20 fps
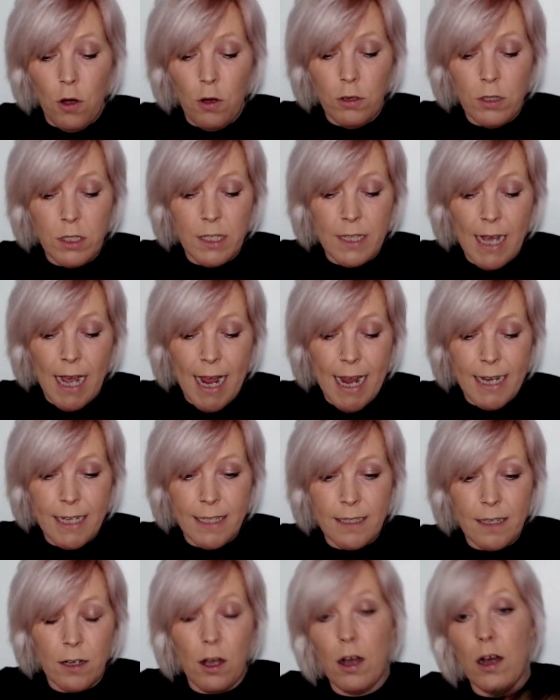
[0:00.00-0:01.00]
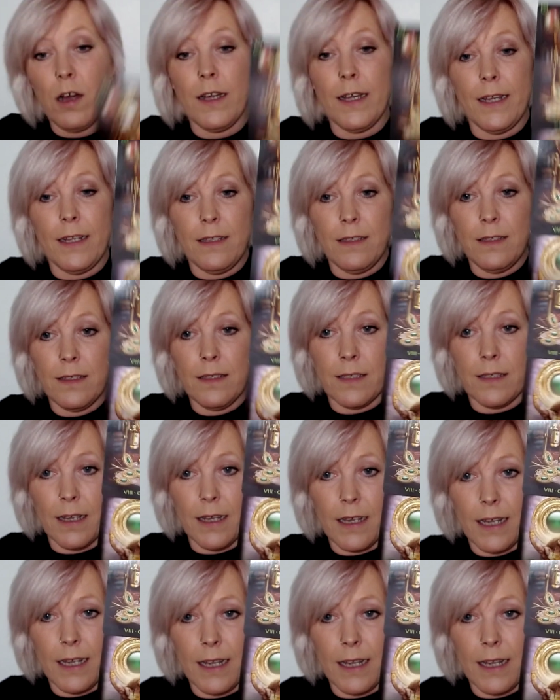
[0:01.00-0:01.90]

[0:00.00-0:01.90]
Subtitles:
Under that eight of coins,